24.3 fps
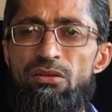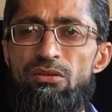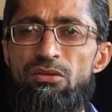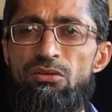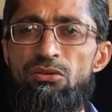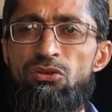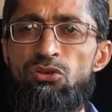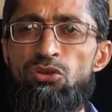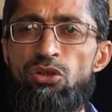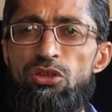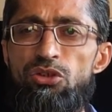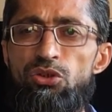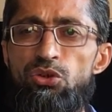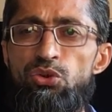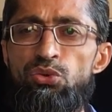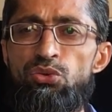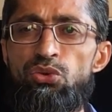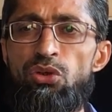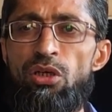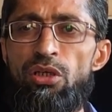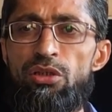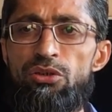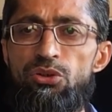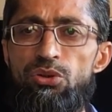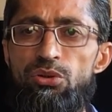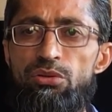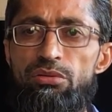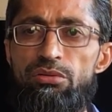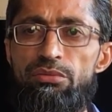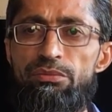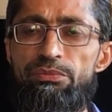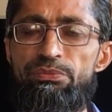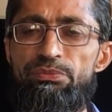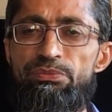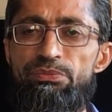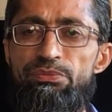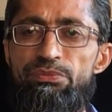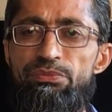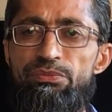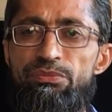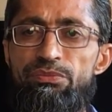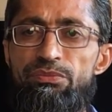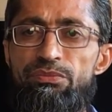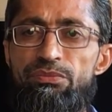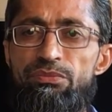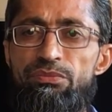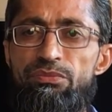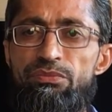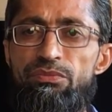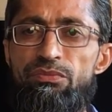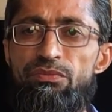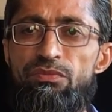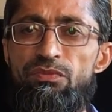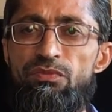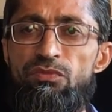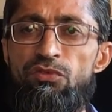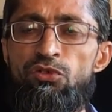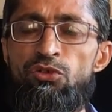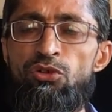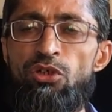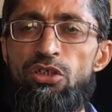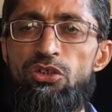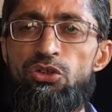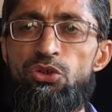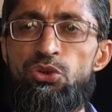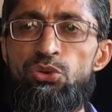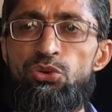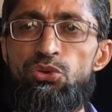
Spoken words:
not too hot, not too